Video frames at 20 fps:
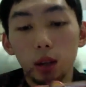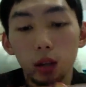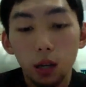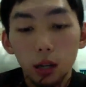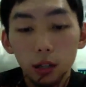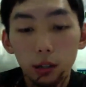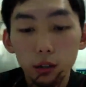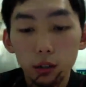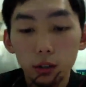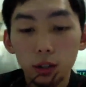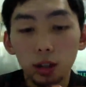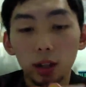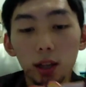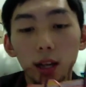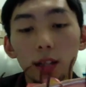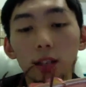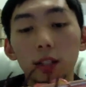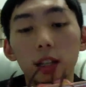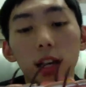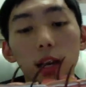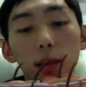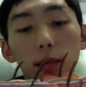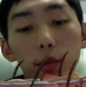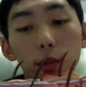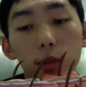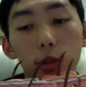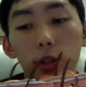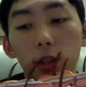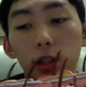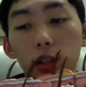I used it last time,
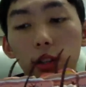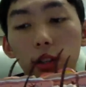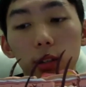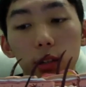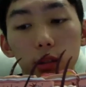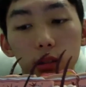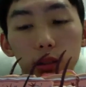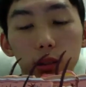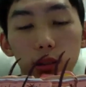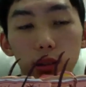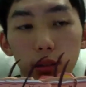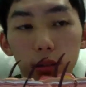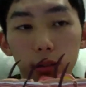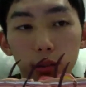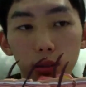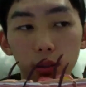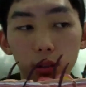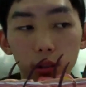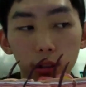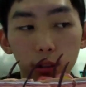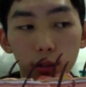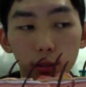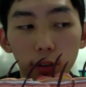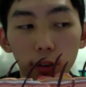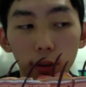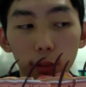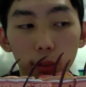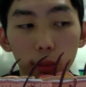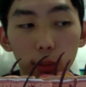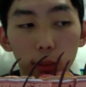so I guess if
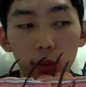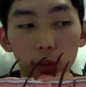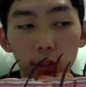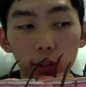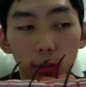anyone wants